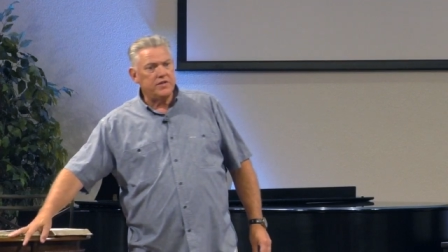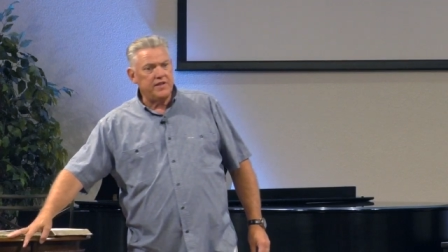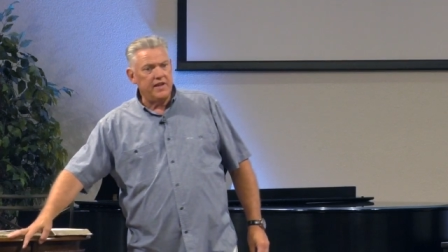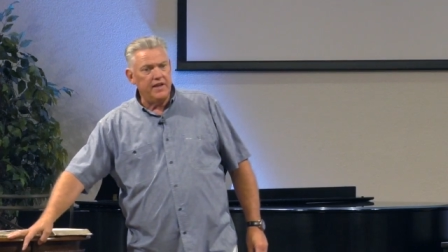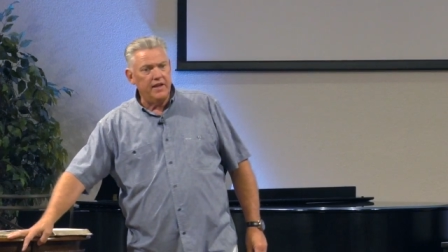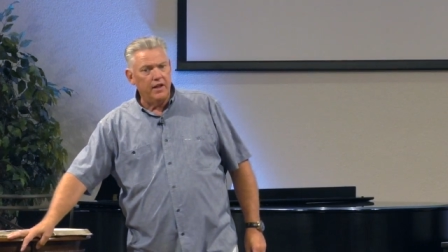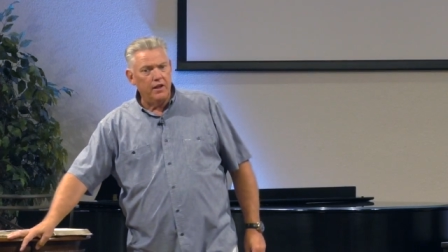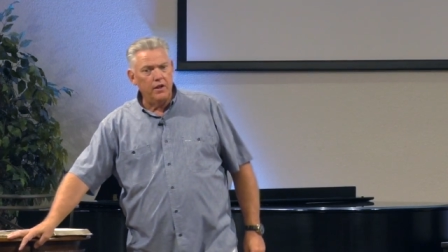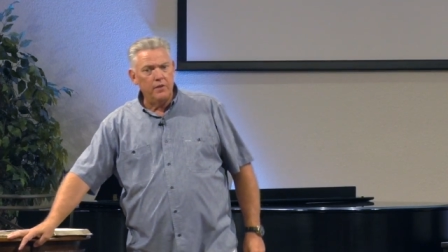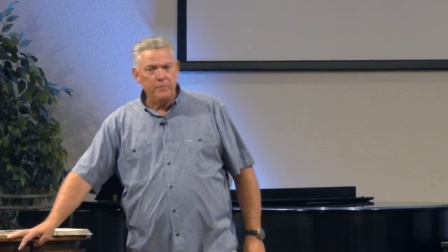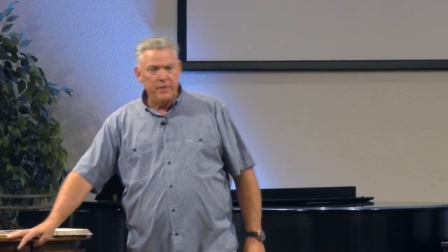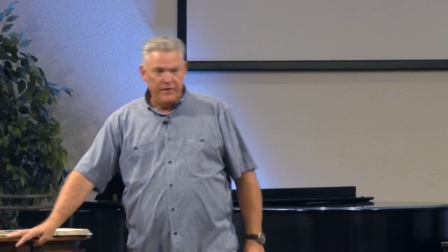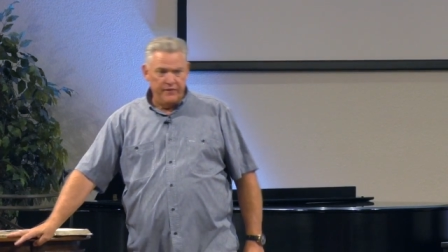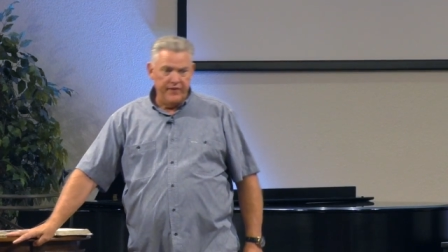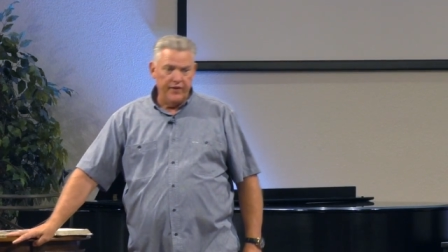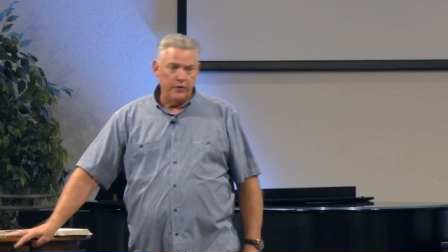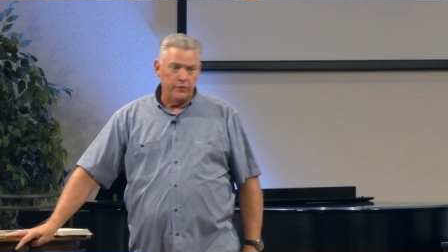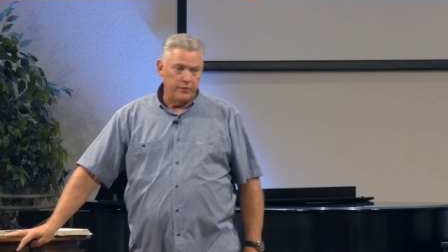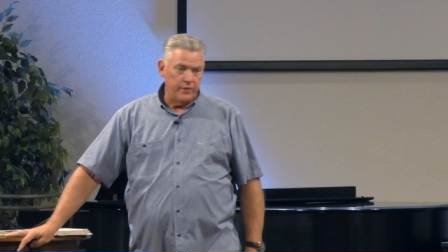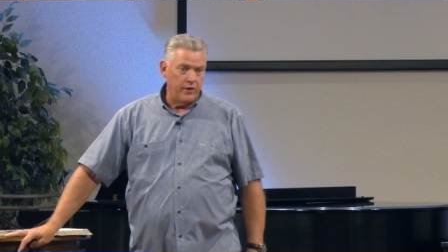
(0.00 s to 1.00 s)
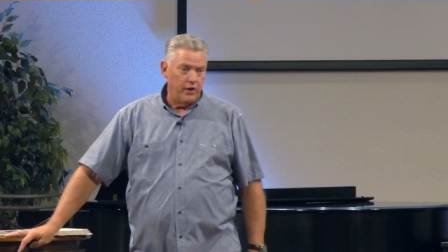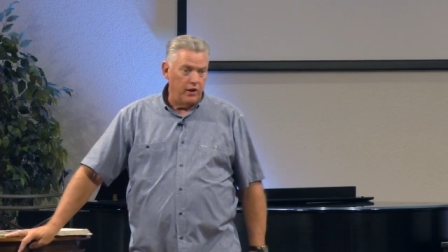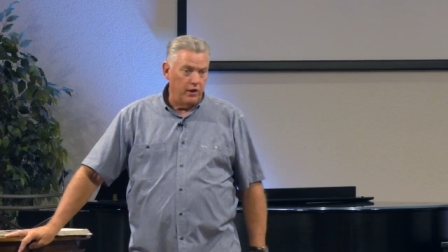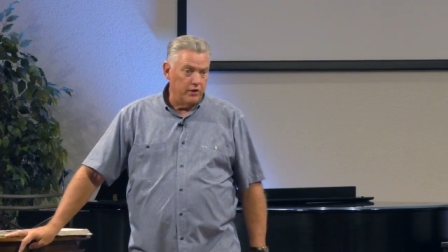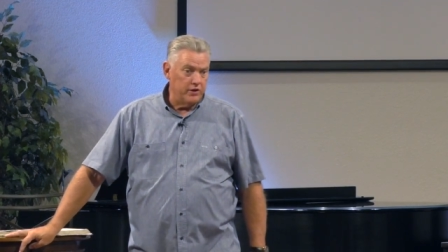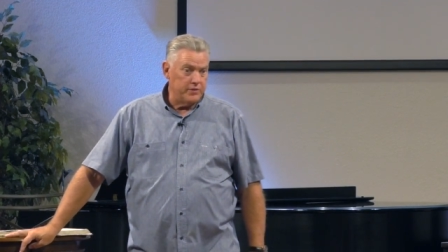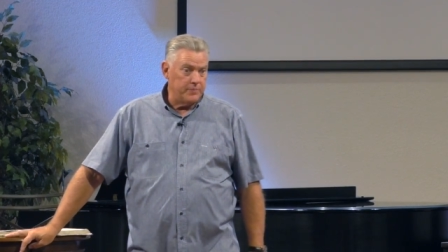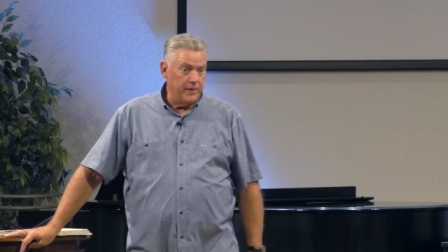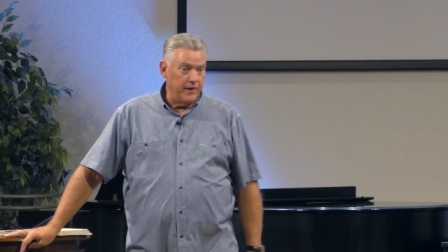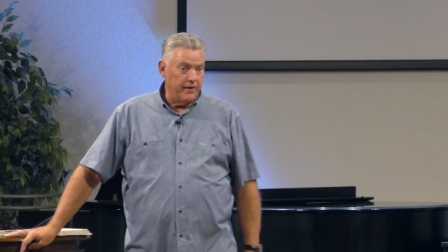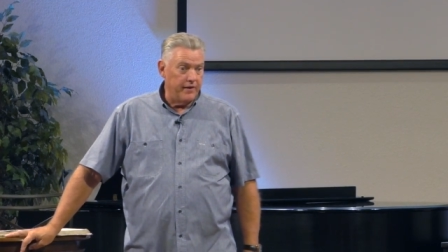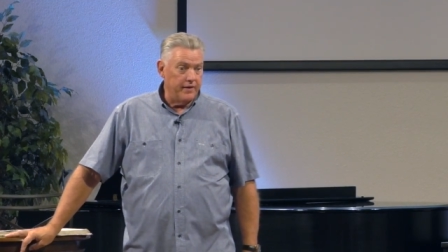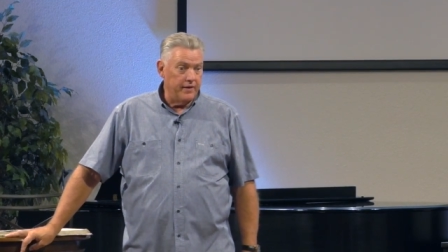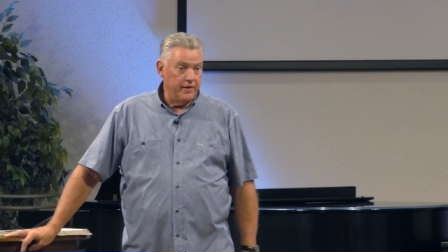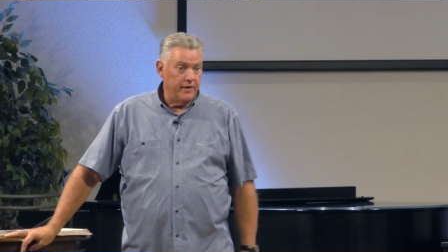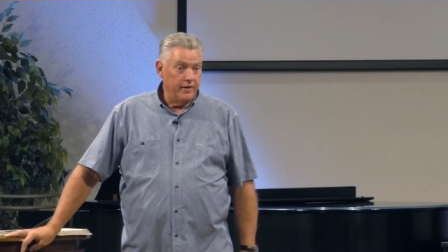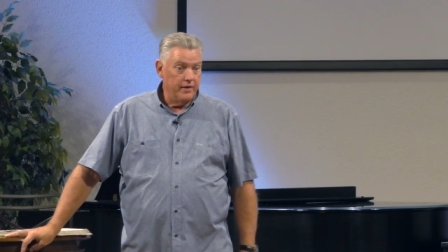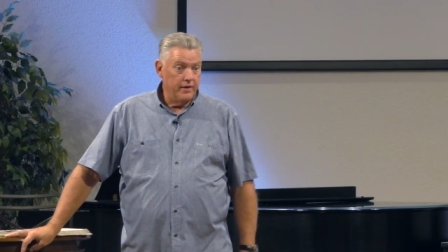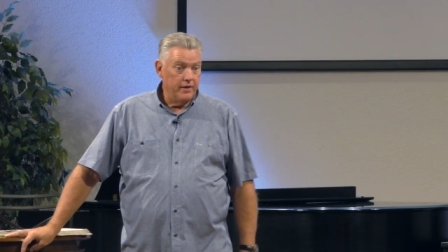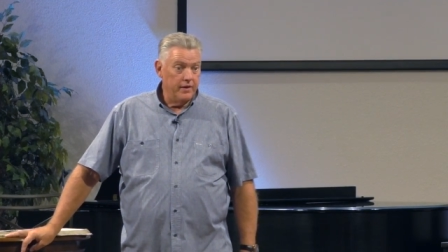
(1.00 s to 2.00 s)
steal and be filled with the Holy Spirit.